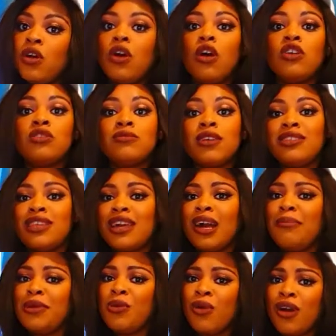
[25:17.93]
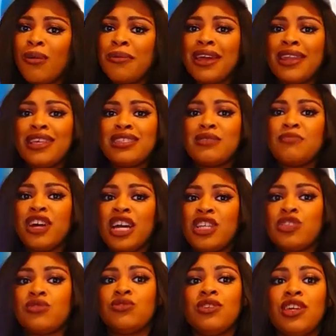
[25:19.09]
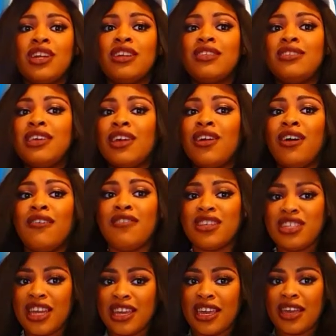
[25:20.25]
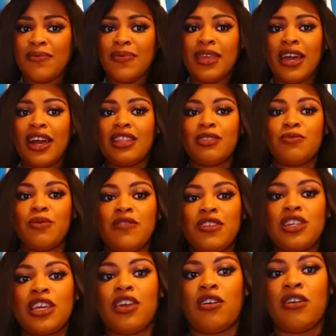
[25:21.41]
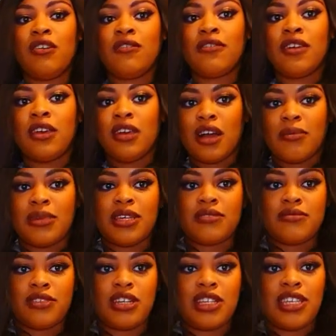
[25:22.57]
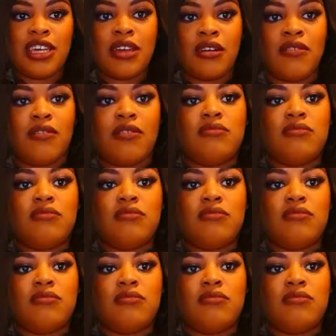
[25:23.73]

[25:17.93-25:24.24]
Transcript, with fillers: Or sometimes they can be warm and they surprise you. So you can then take off the jacket. And with the jacket off, I mean, should I take it off?